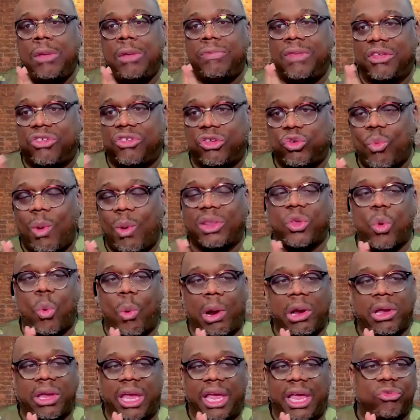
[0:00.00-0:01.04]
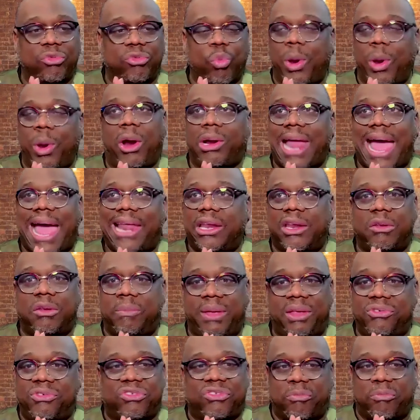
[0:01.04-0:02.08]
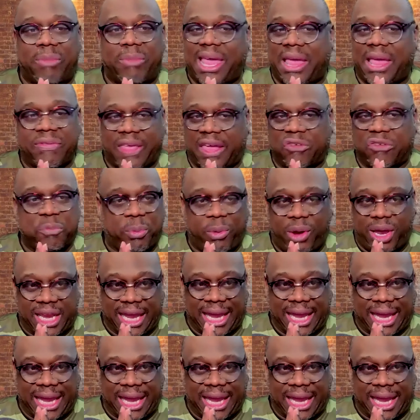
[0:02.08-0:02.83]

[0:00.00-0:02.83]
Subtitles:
This is what the work is. We are not in the business of making things pretty.